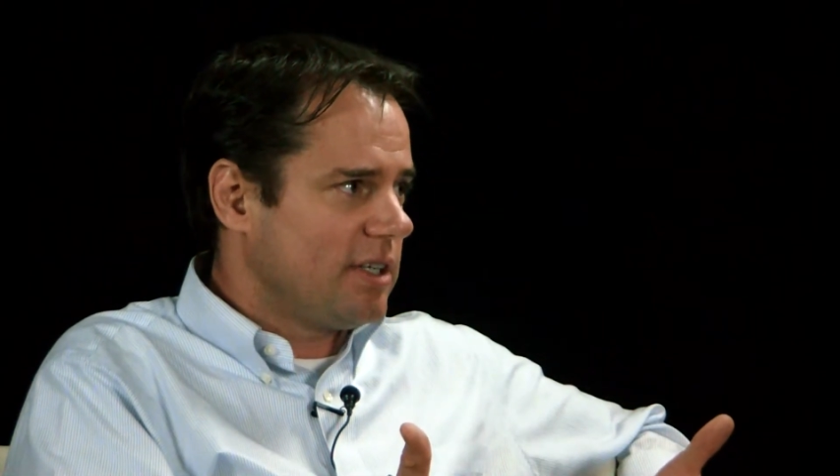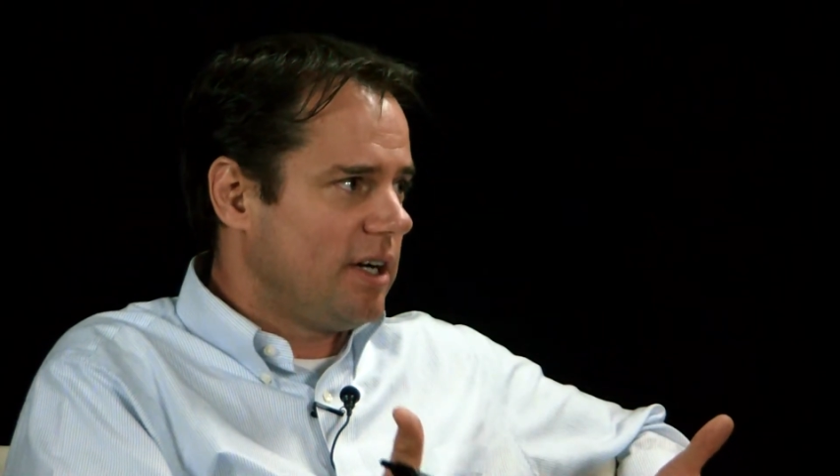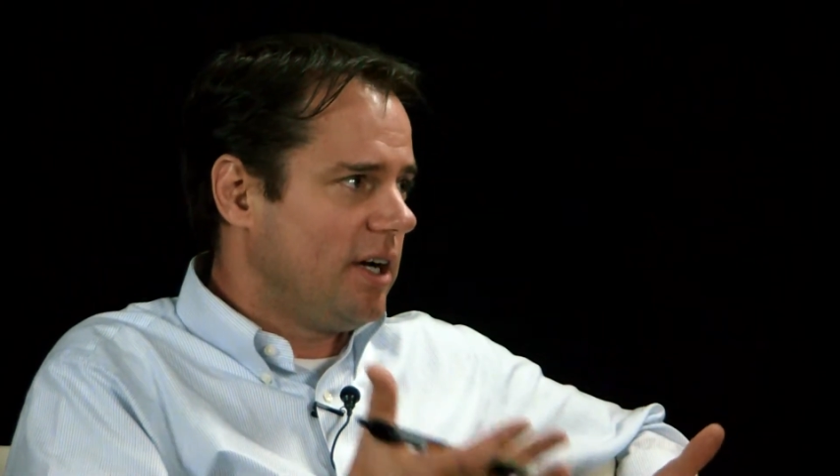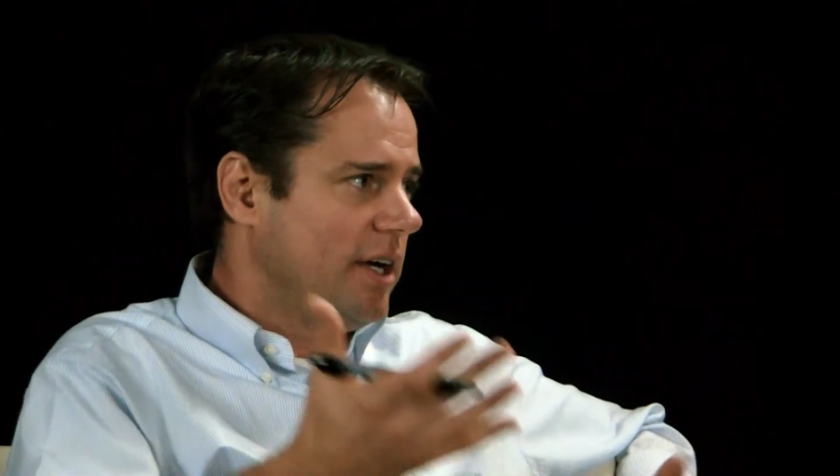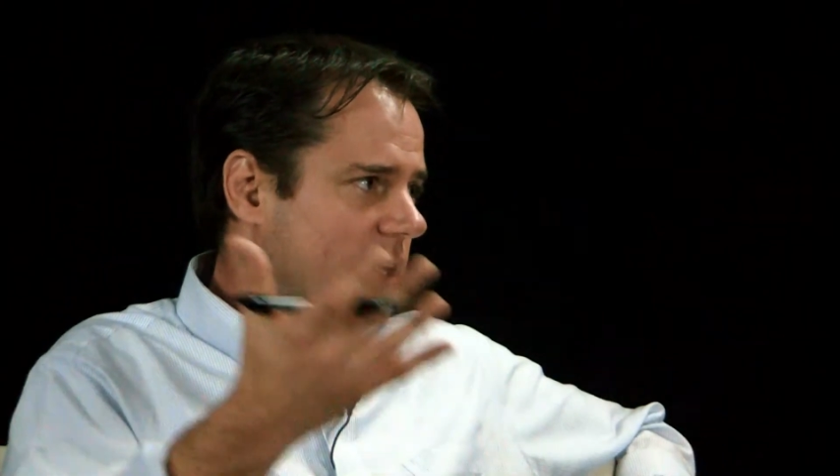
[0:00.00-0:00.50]

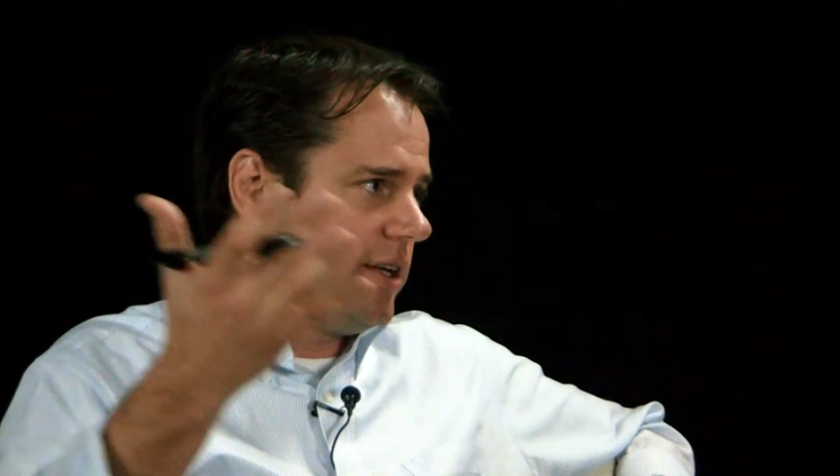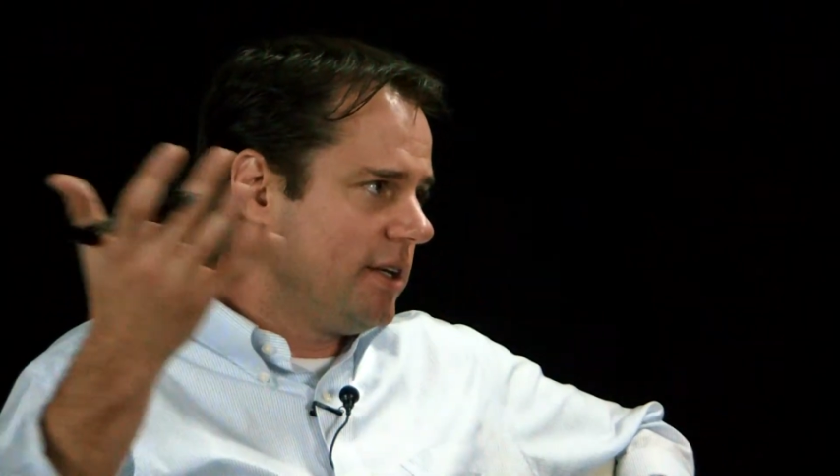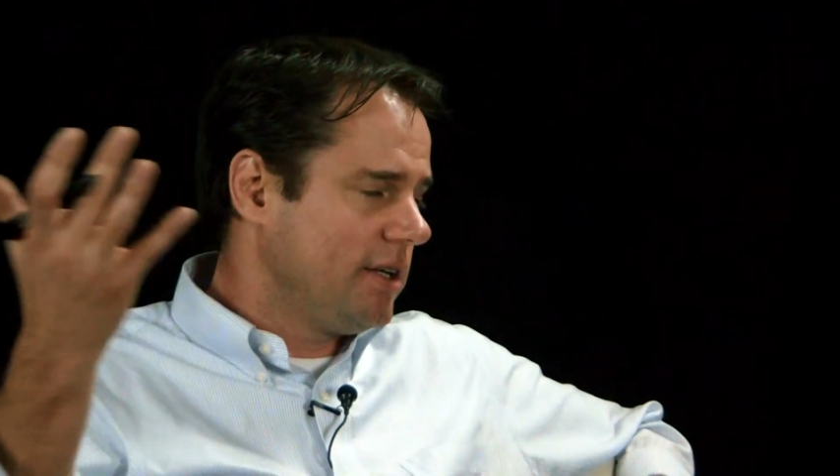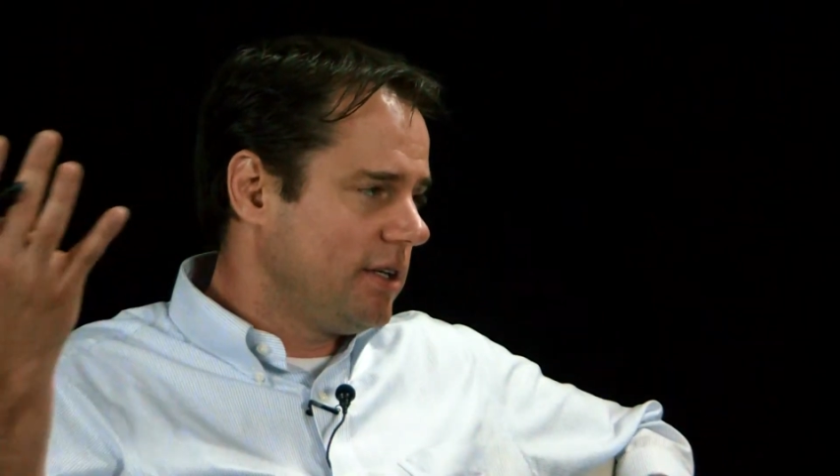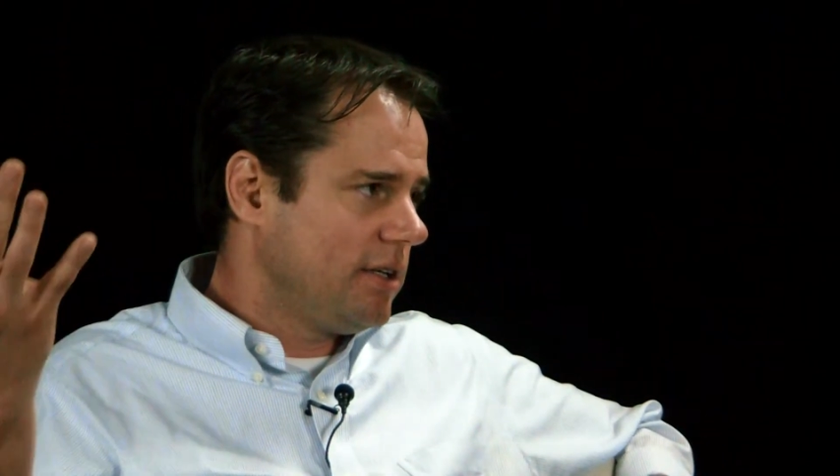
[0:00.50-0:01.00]
on
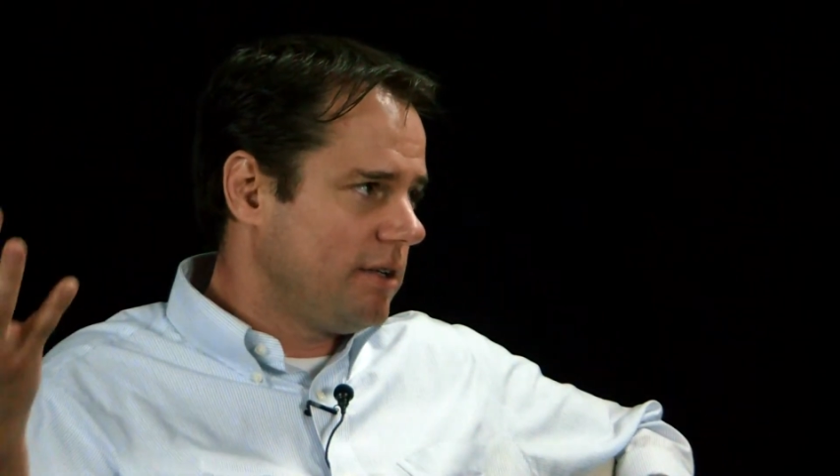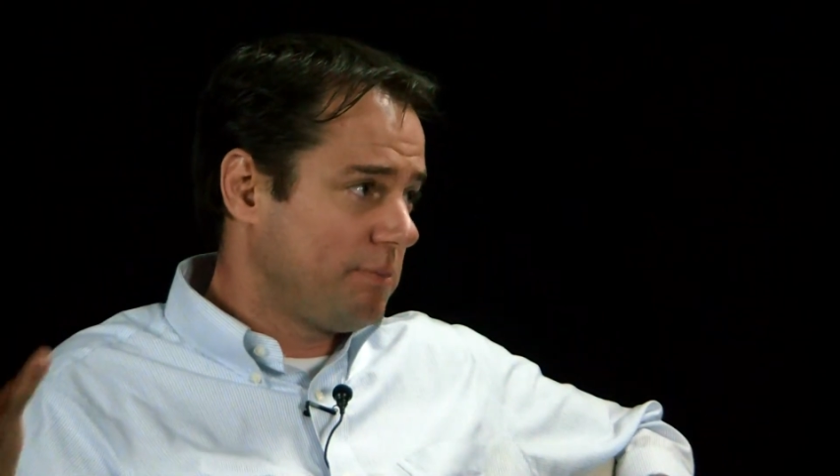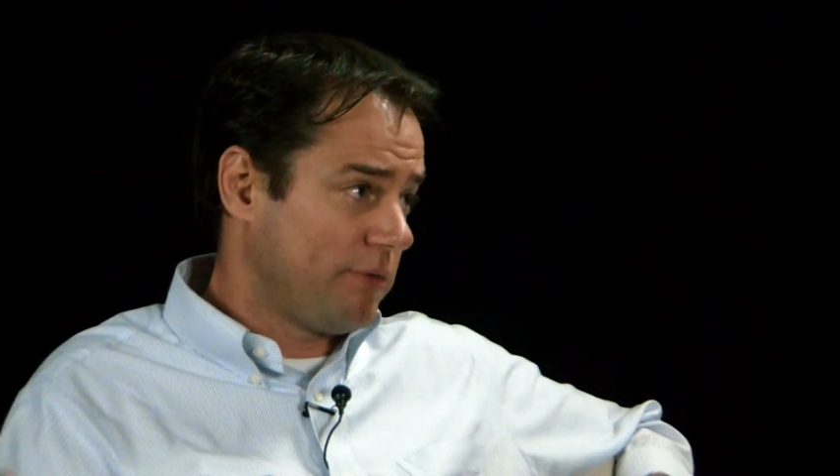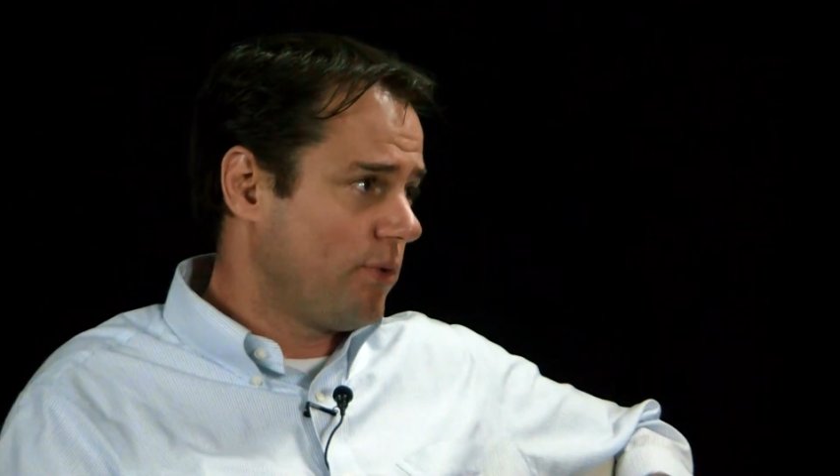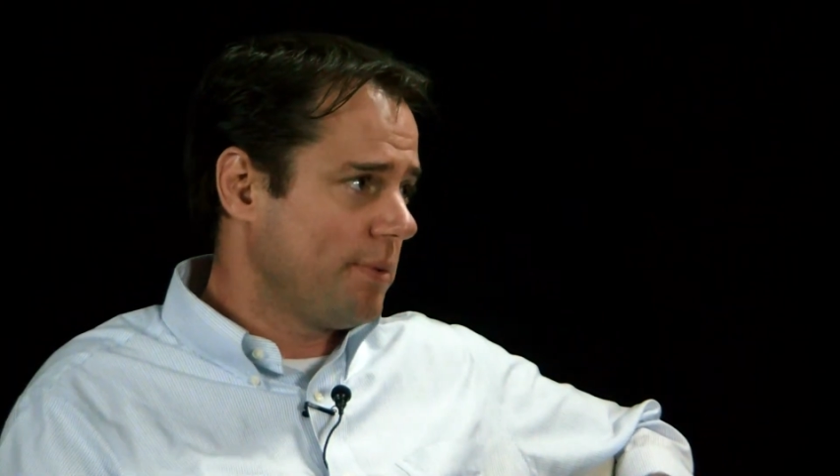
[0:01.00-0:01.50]

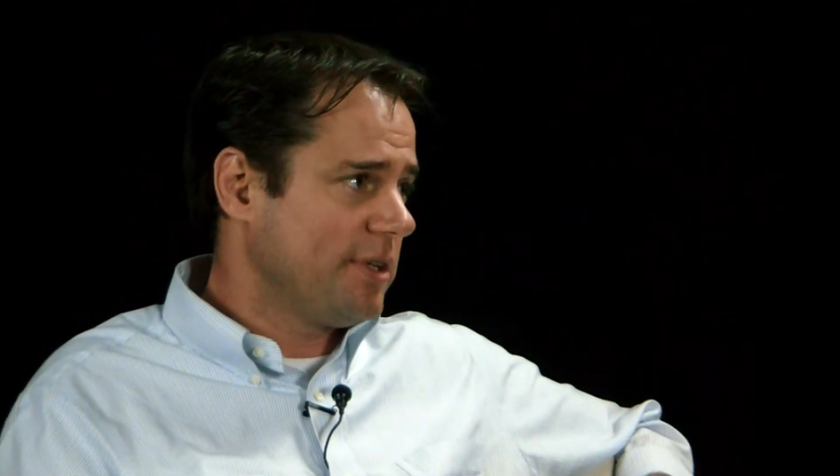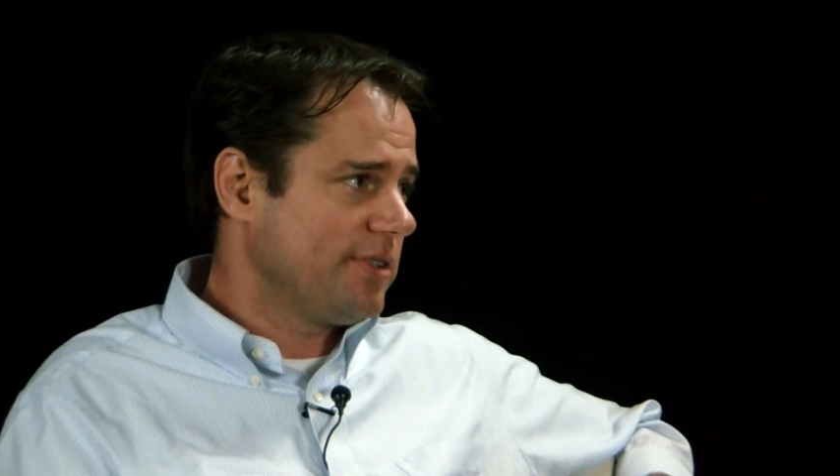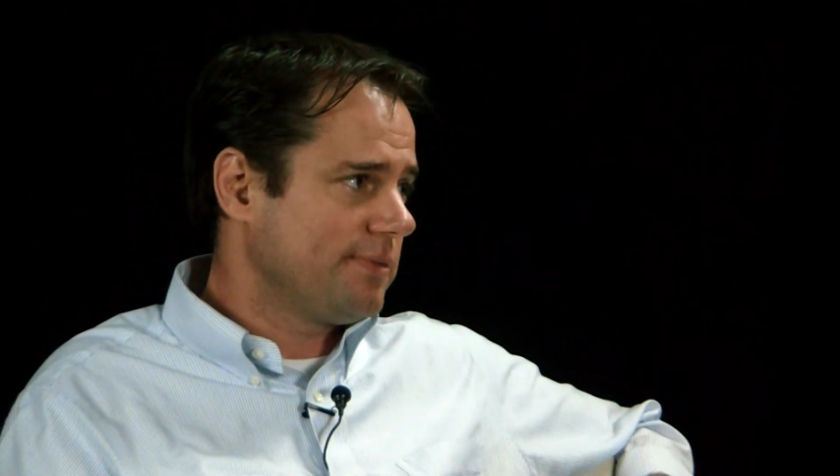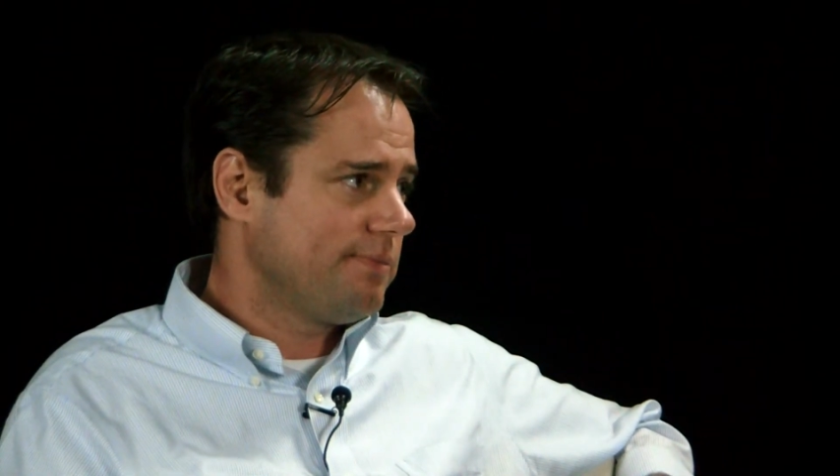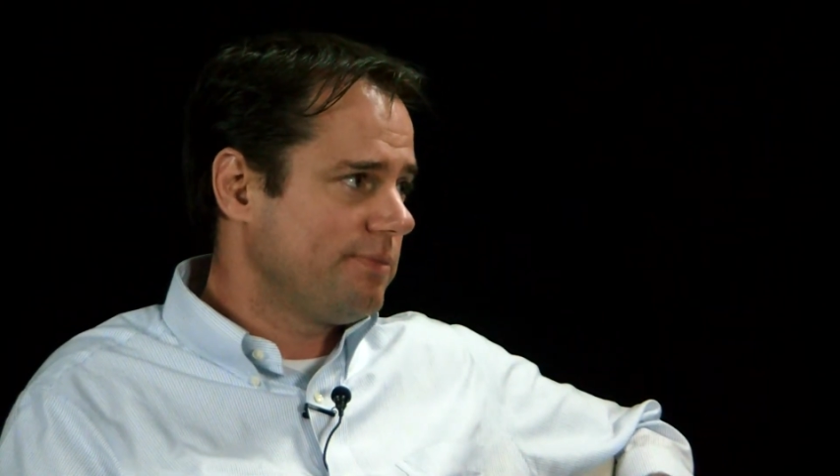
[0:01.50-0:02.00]
performance.